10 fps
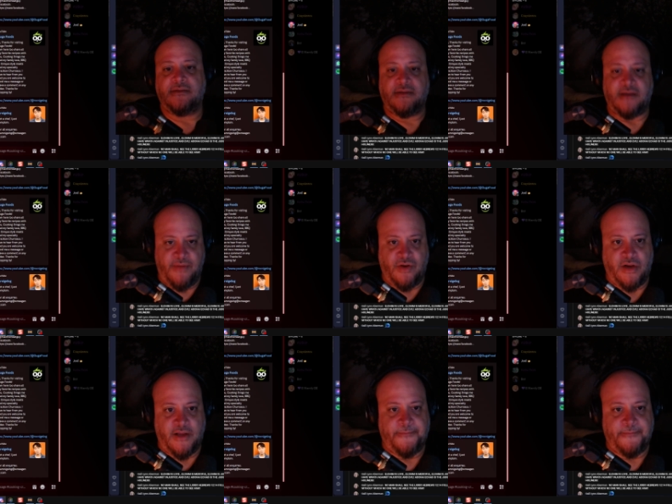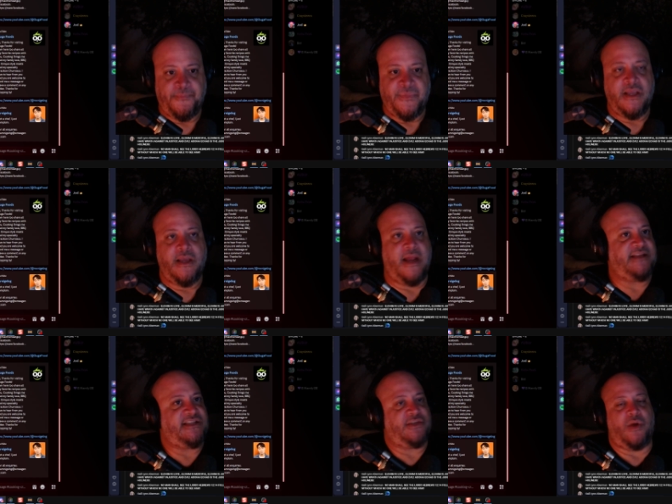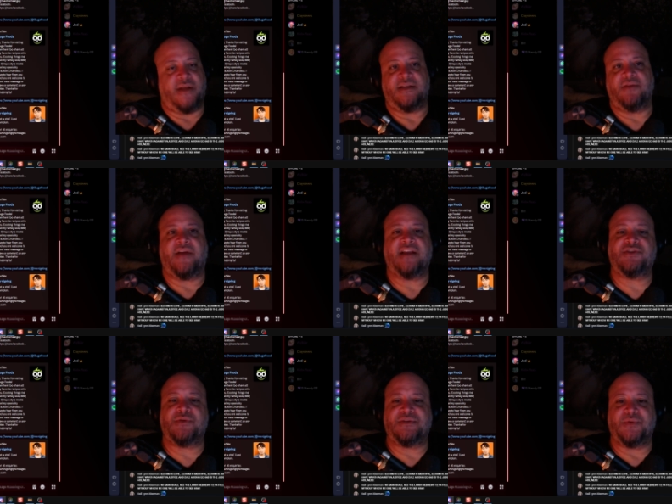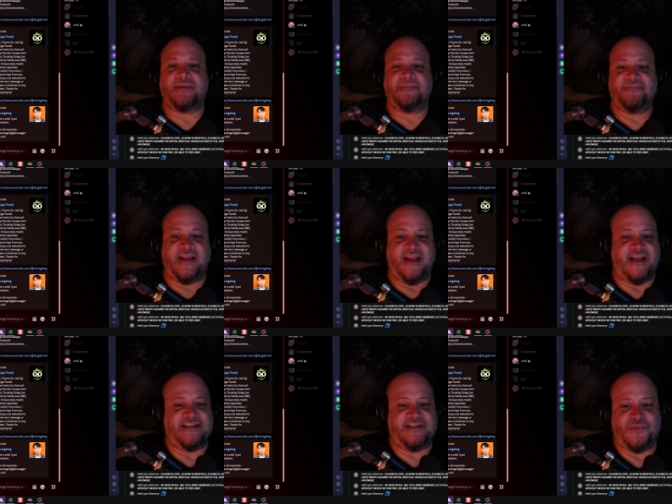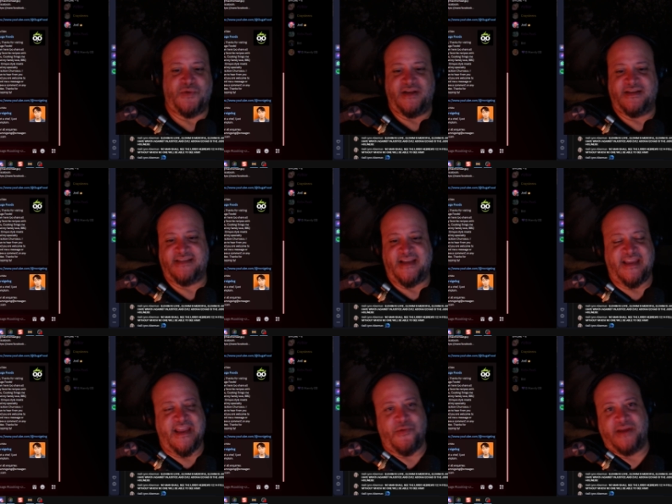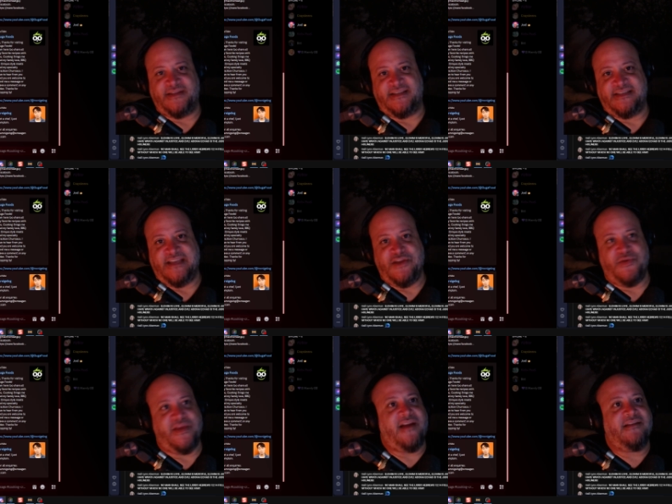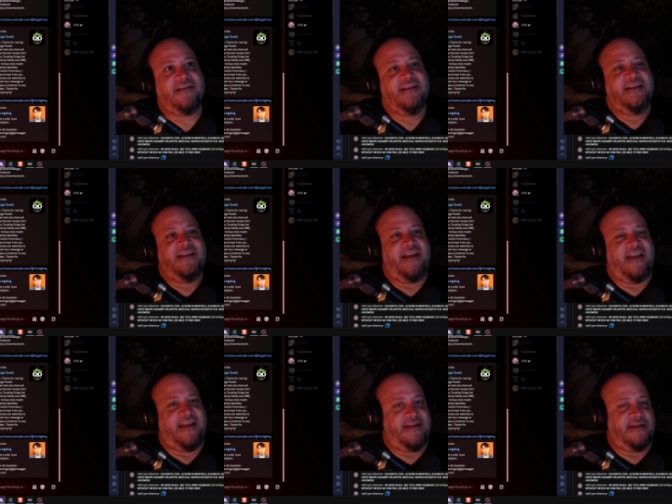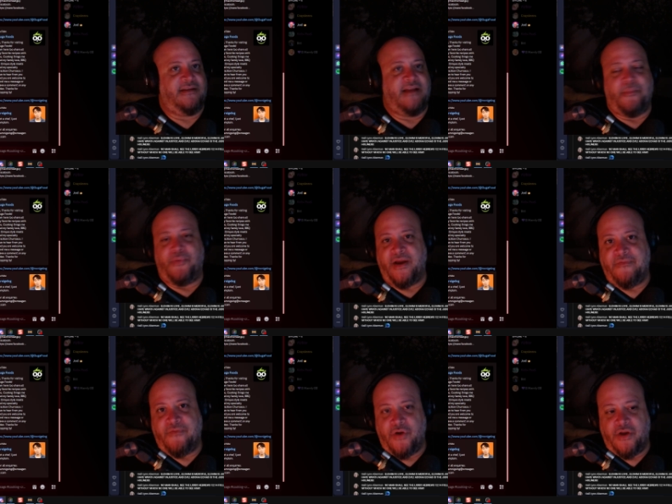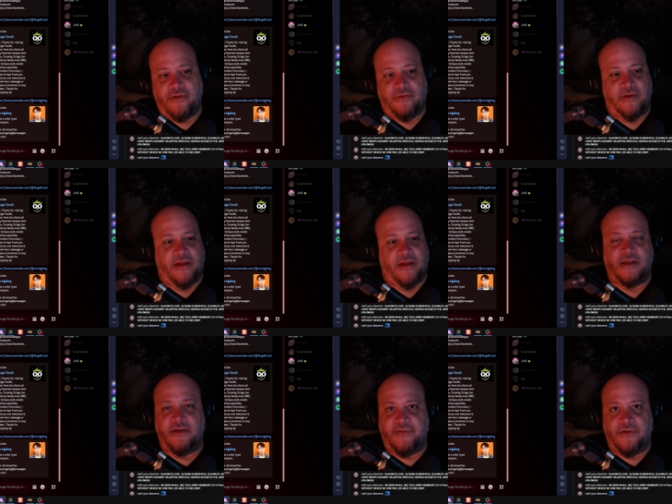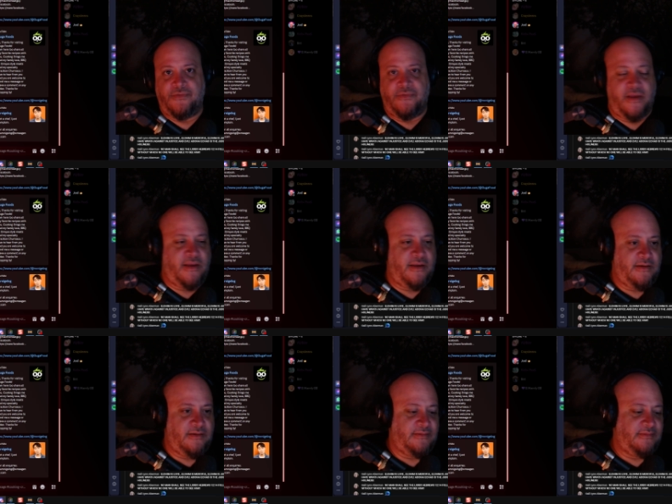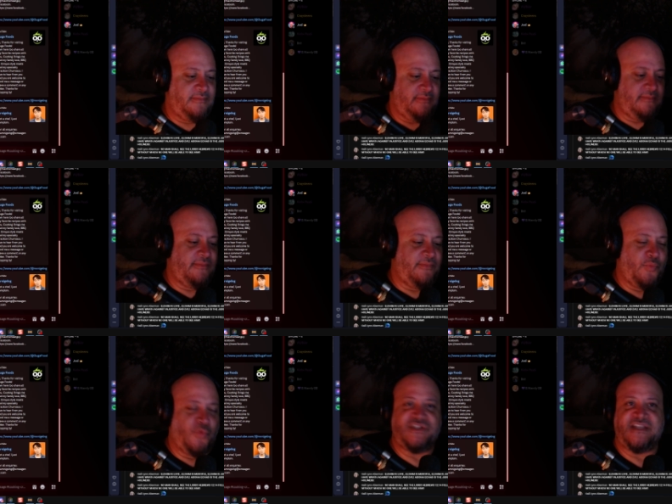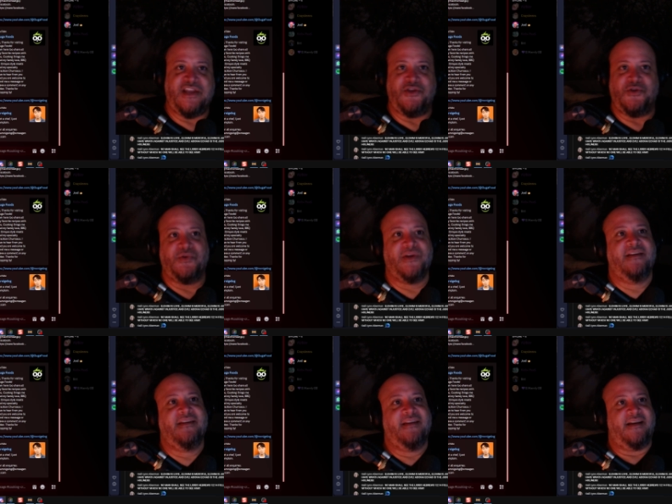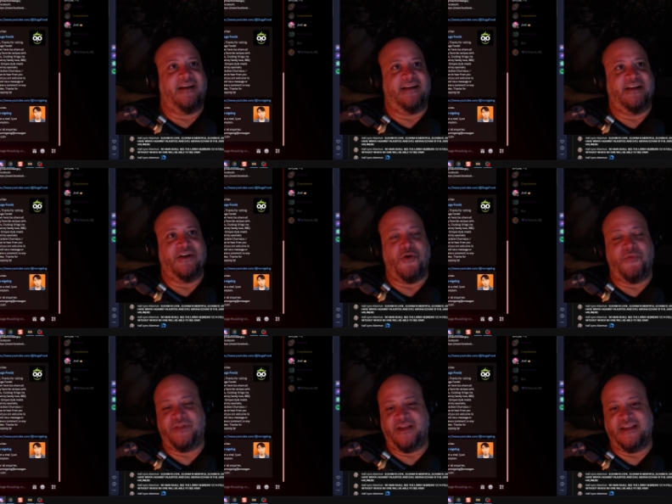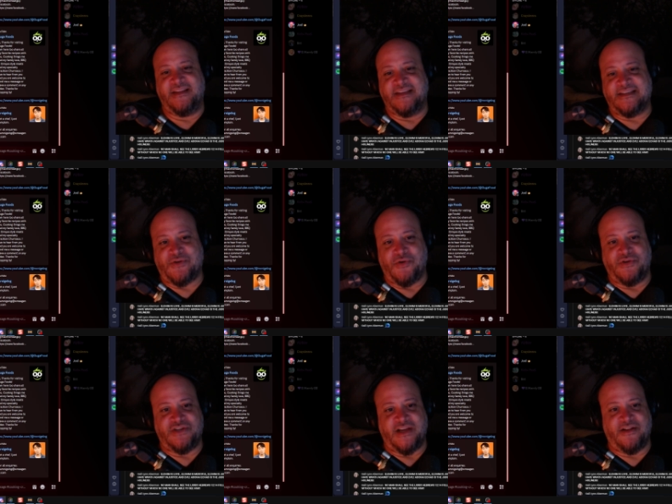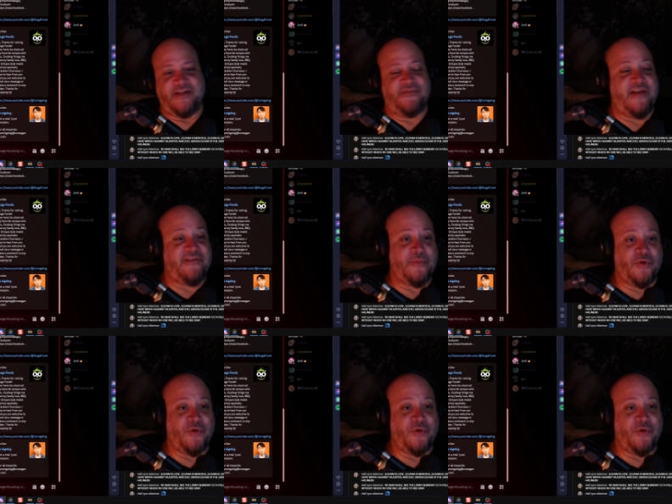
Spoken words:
community. And I just wanted to invite you into it. And I just wanted to say I can't wait to see you there. And I'm praying for you and I love you. And we'll see you hopefully in the Discord channel. If you have any more